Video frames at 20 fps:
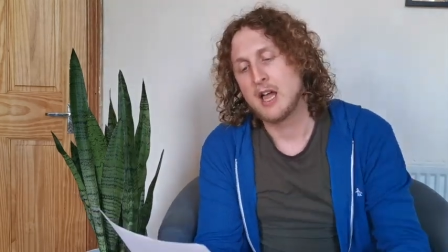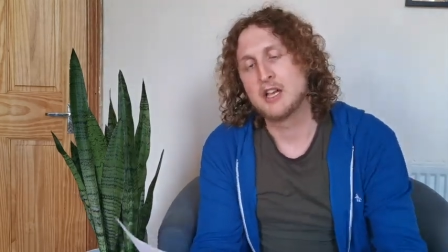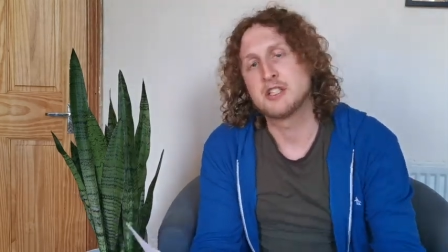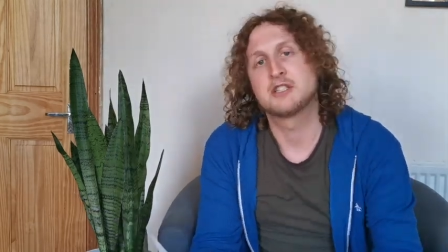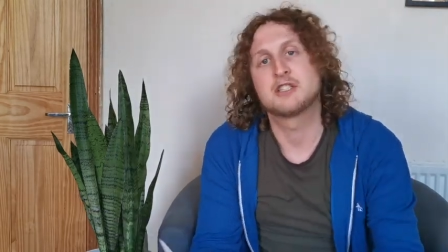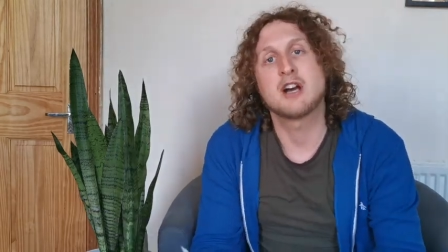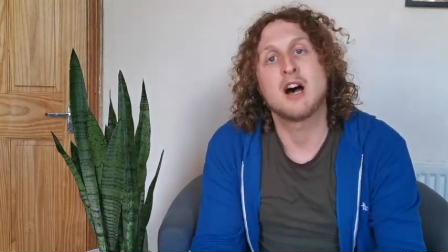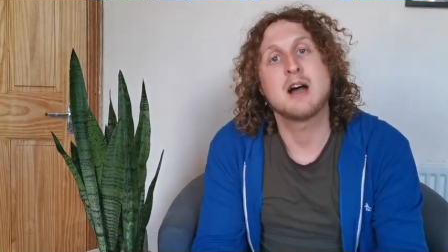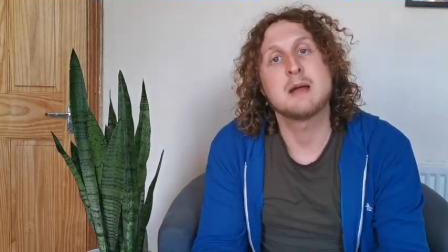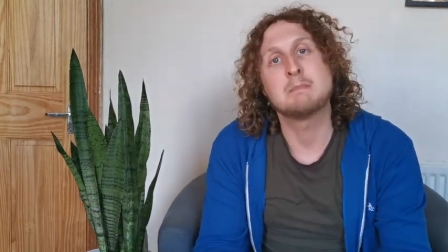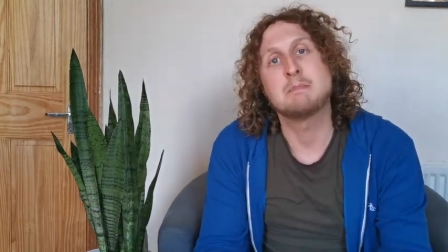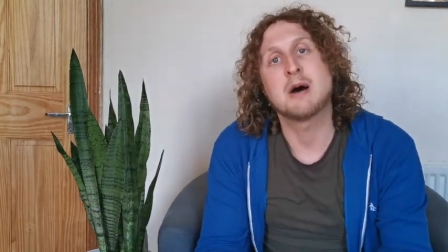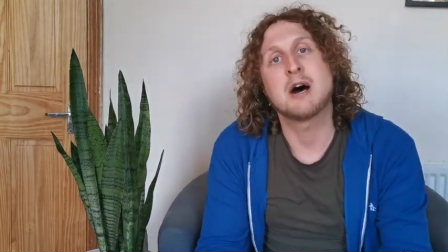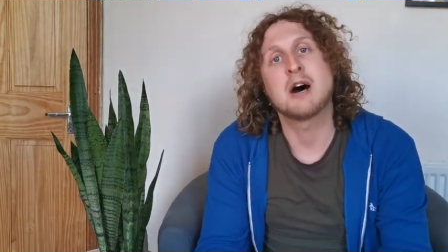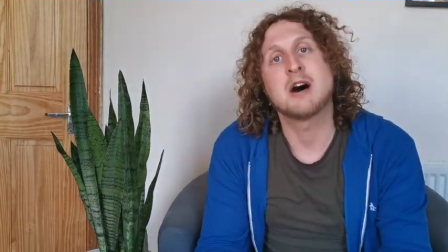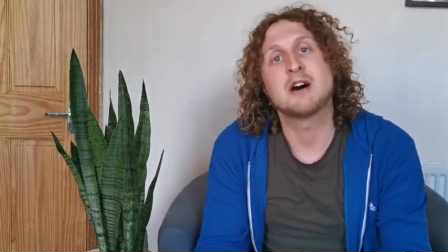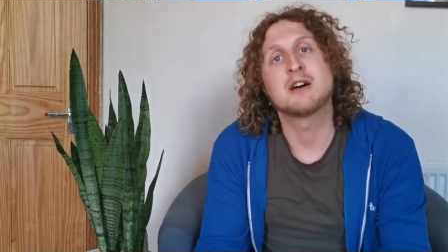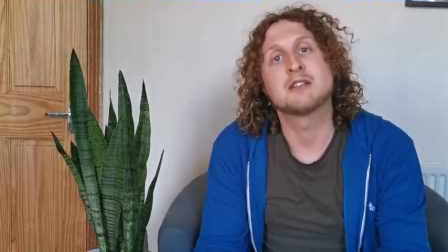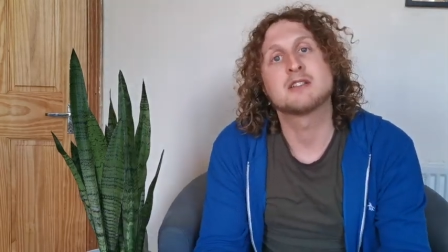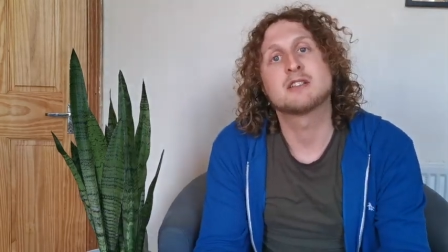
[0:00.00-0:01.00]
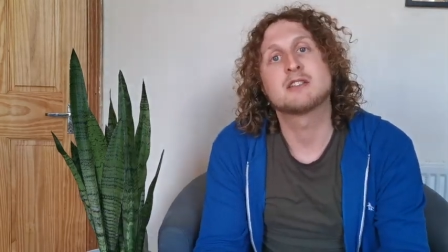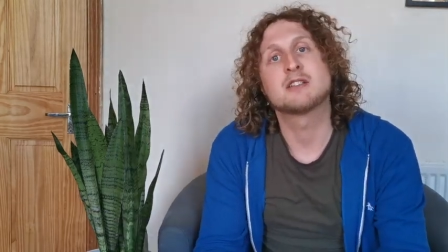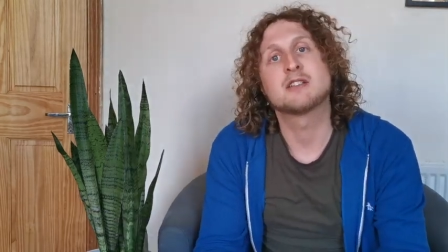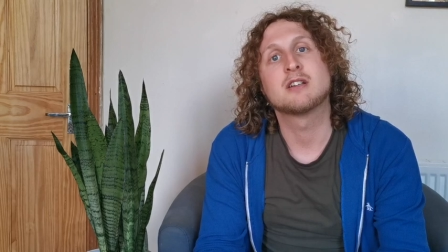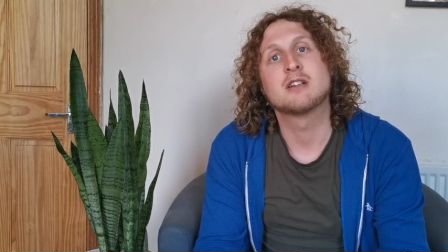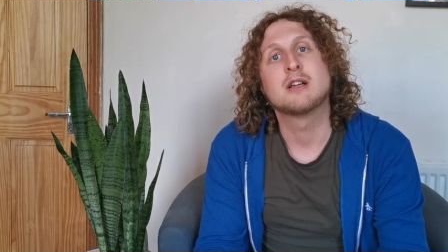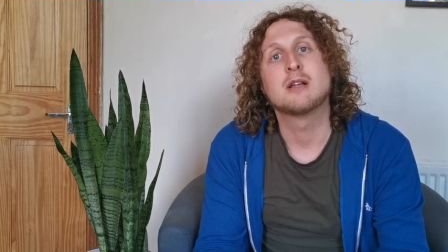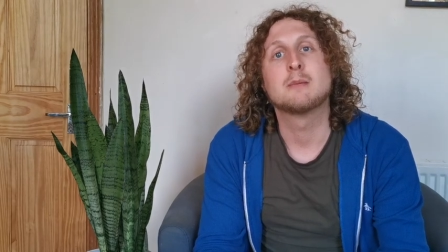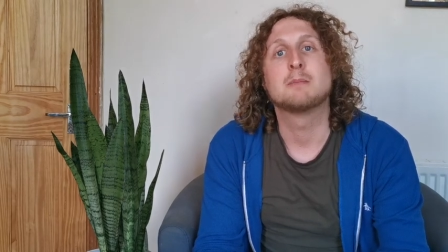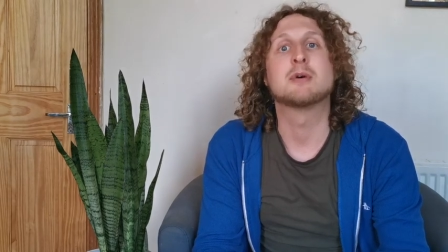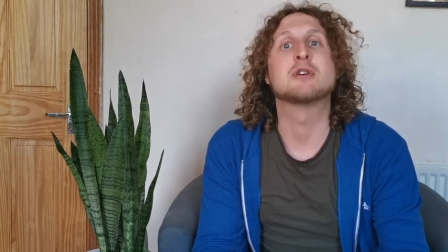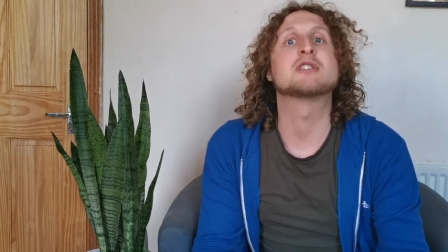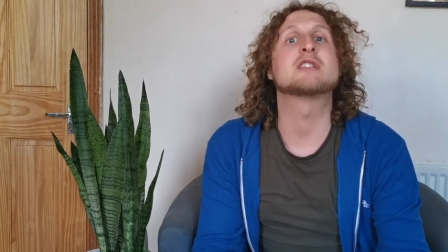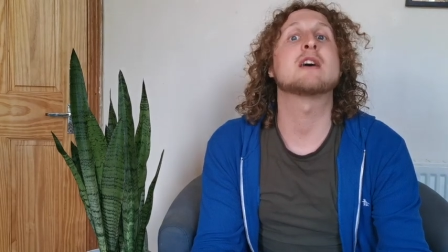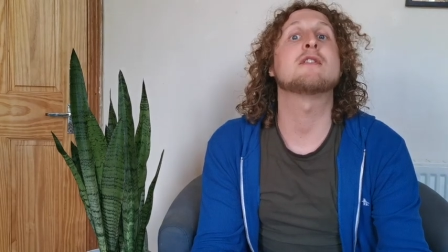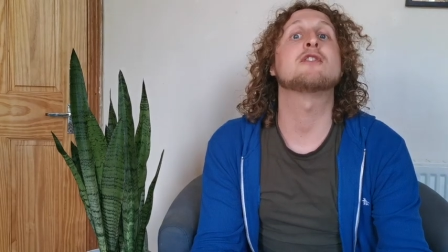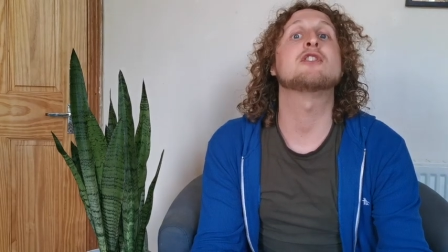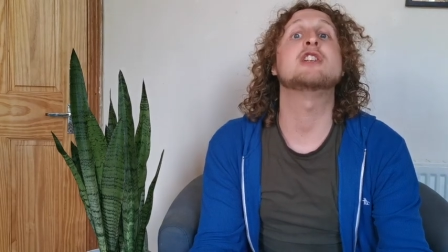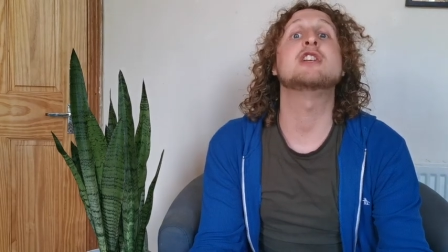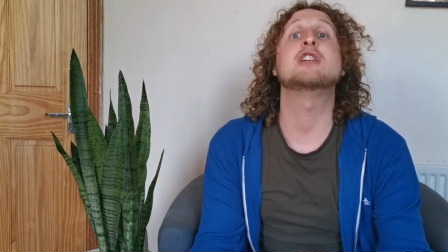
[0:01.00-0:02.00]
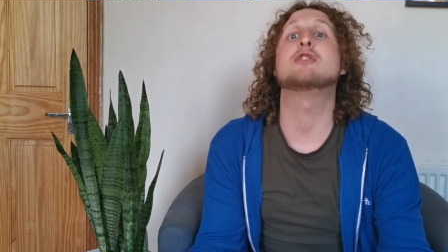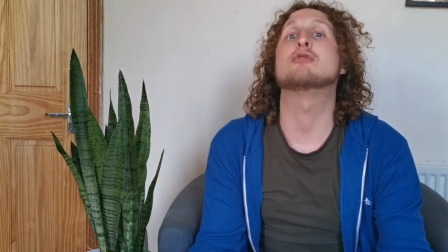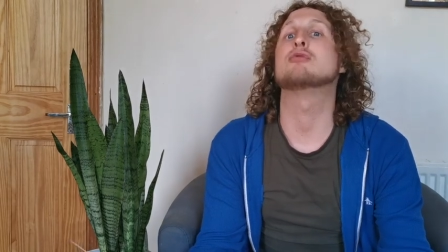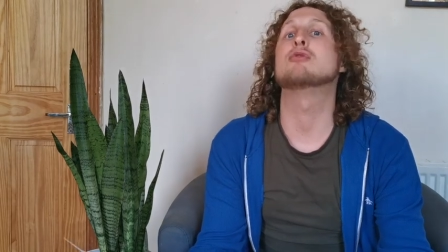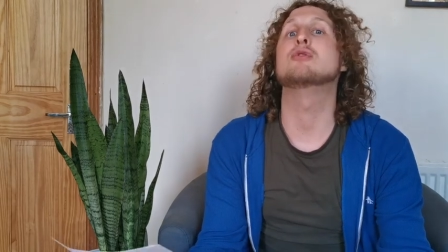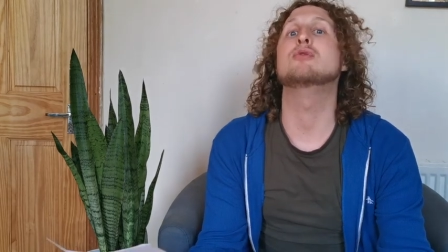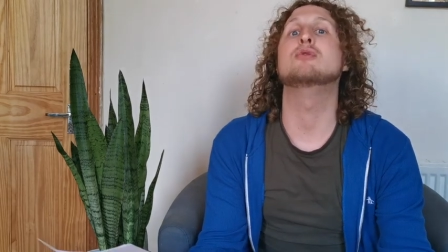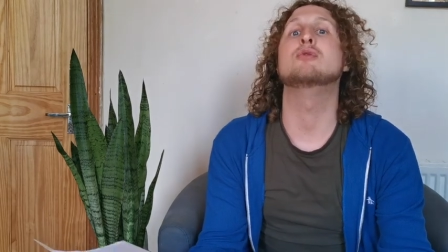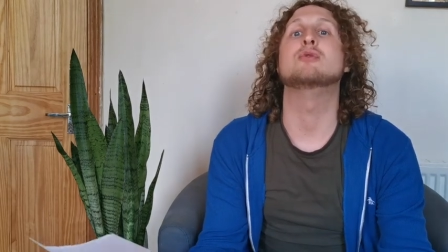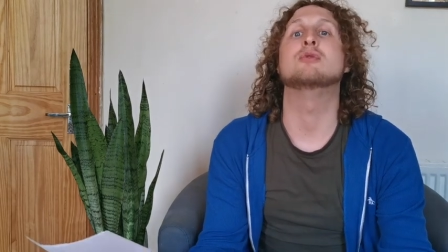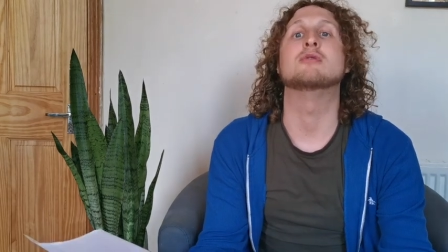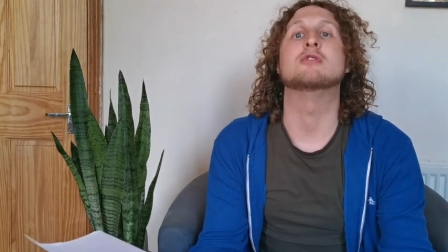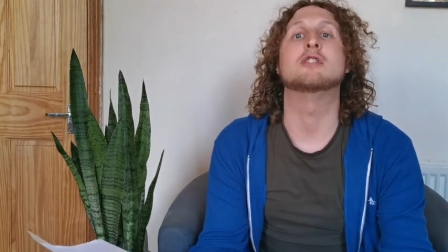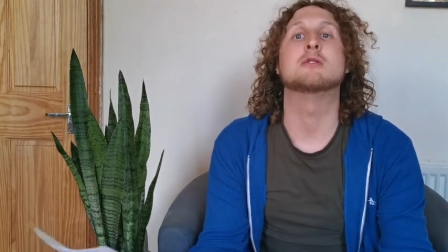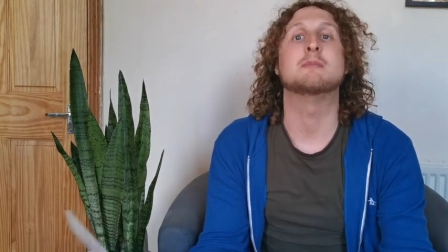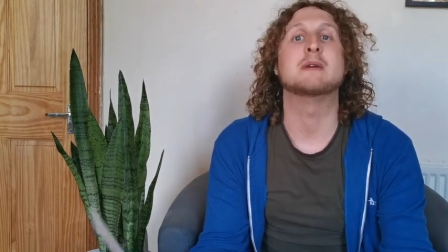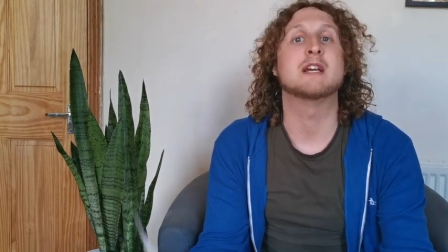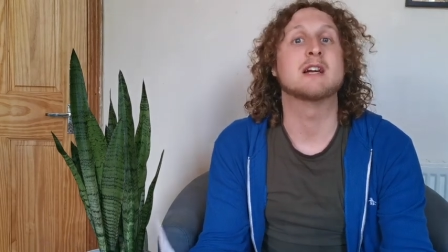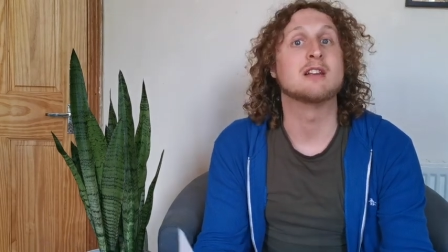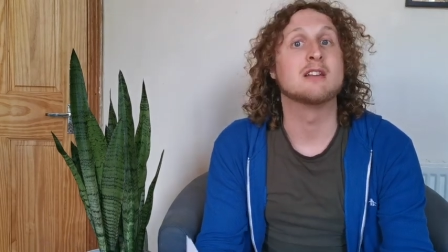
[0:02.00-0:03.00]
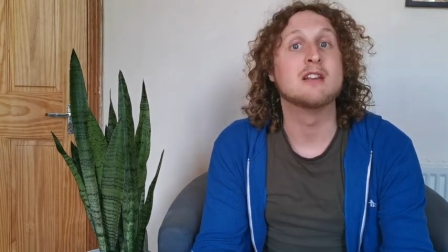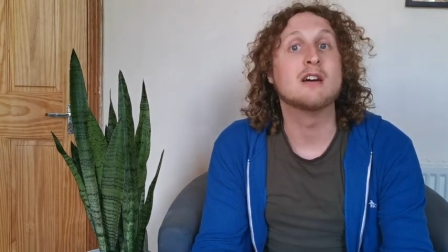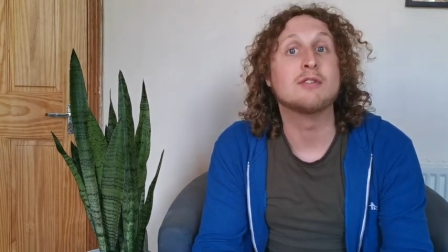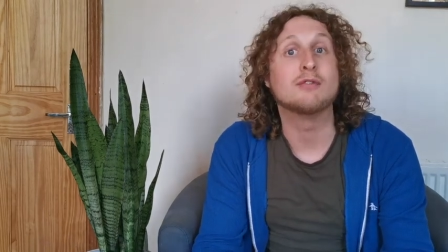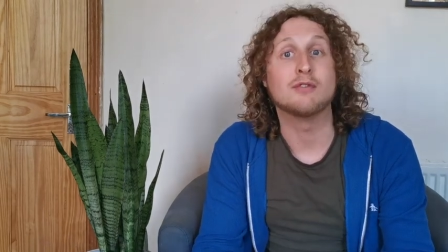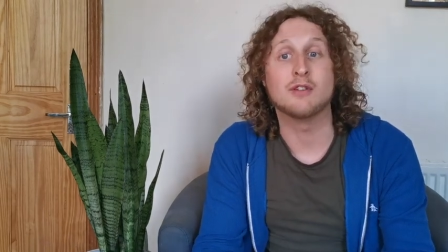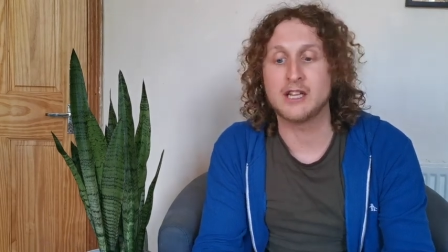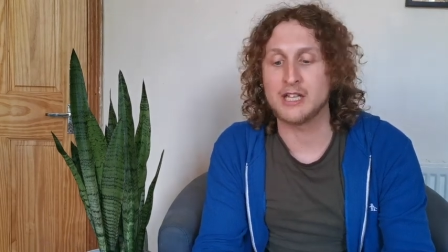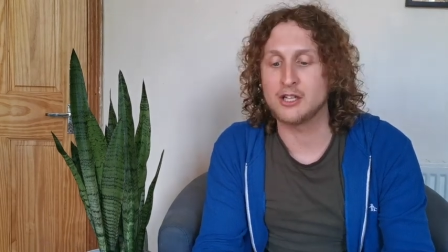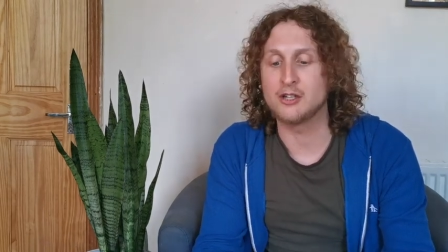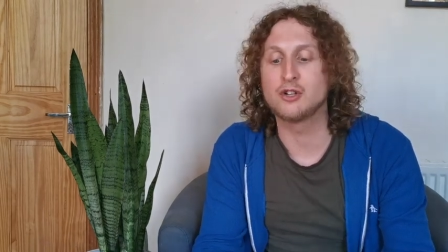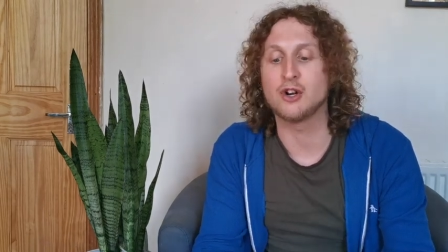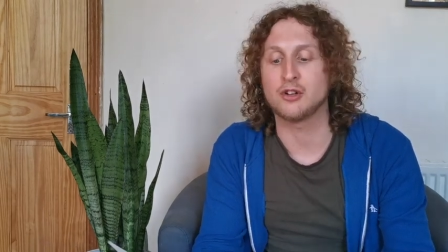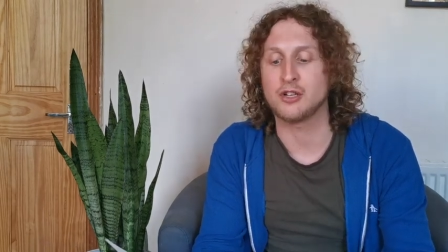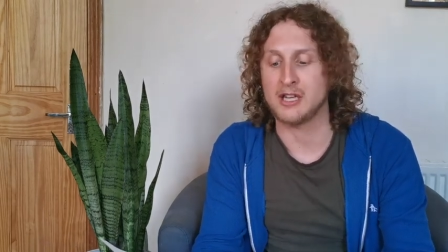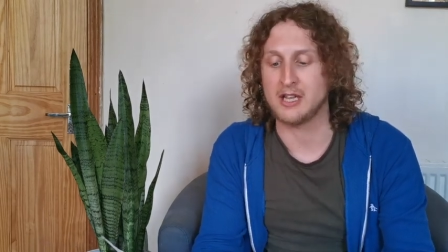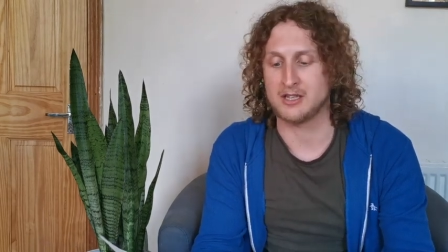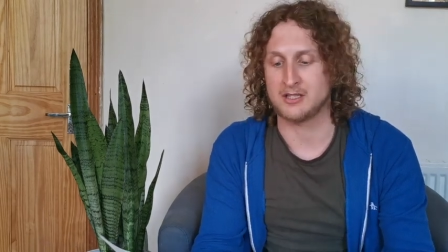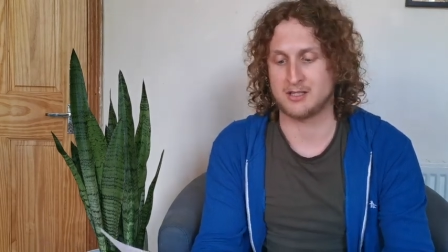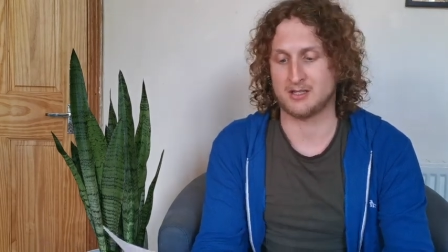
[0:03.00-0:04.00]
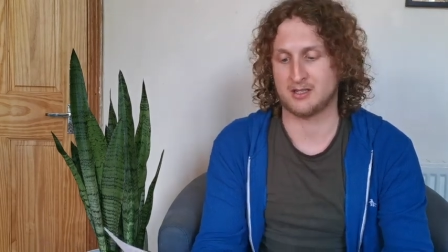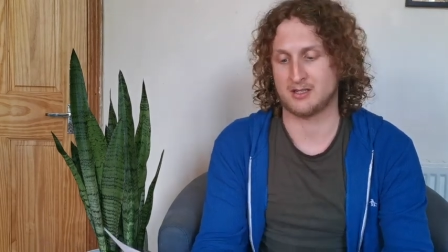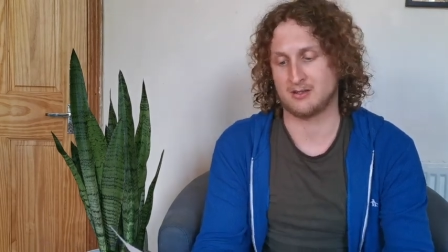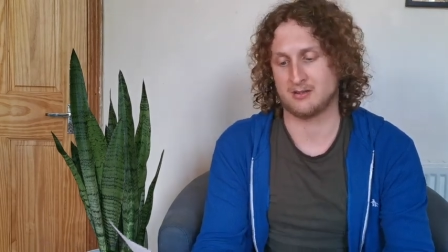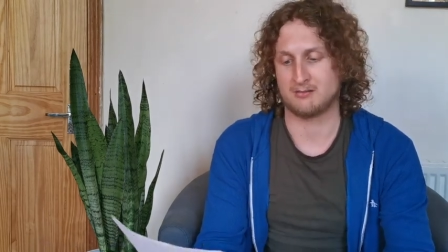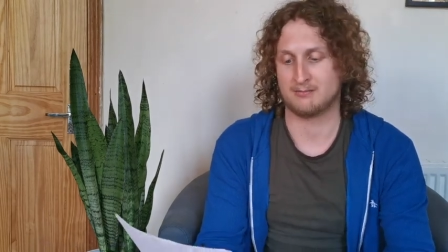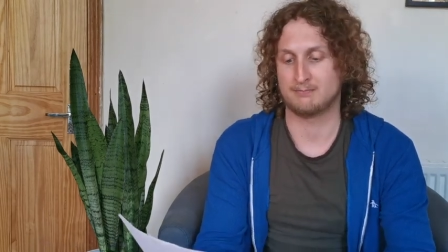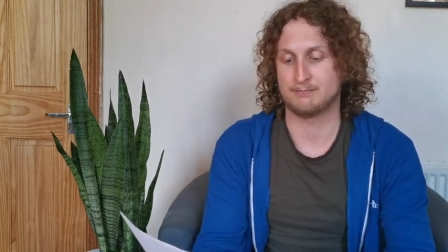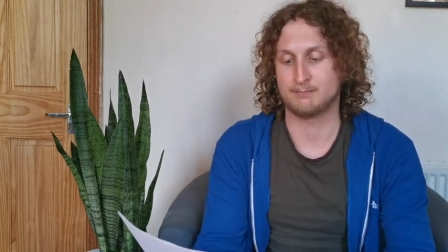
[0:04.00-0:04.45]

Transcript: As time passed, Persephone grew to be a lovely goddess.